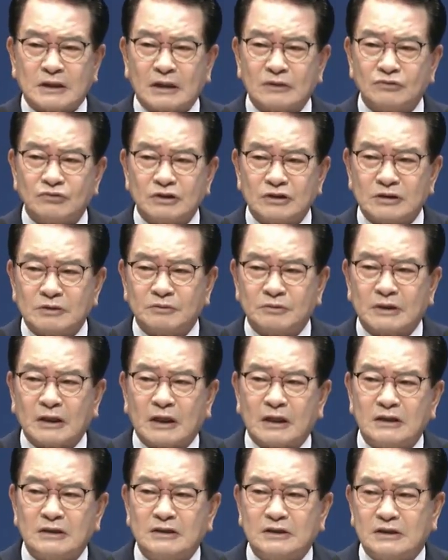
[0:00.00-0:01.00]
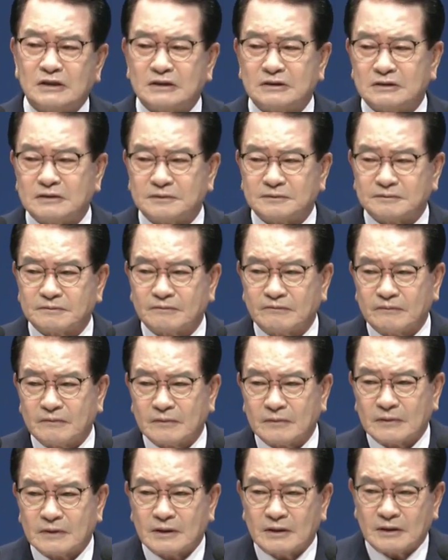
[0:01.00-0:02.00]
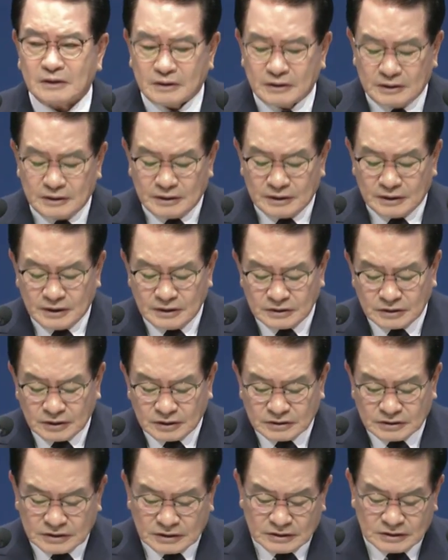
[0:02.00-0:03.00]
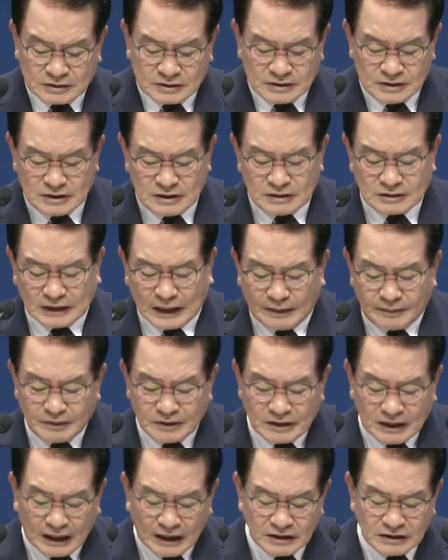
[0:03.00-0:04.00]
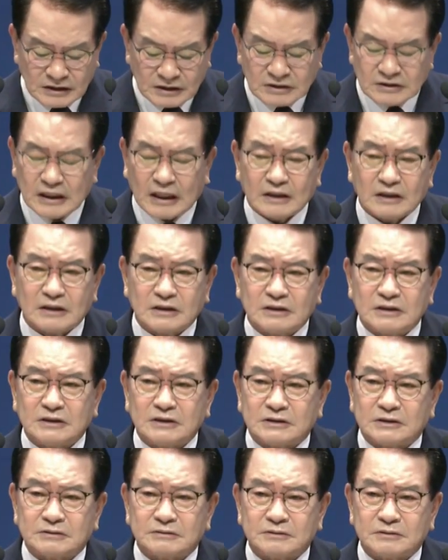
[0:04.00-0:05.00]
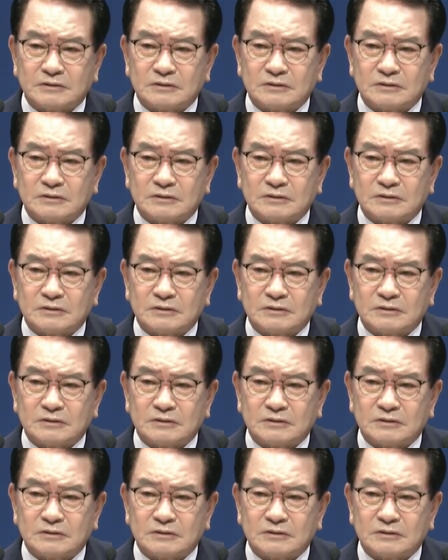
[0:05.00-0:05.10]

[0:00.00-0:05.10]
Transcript: Yes, we can risk our lives and die for our friends, but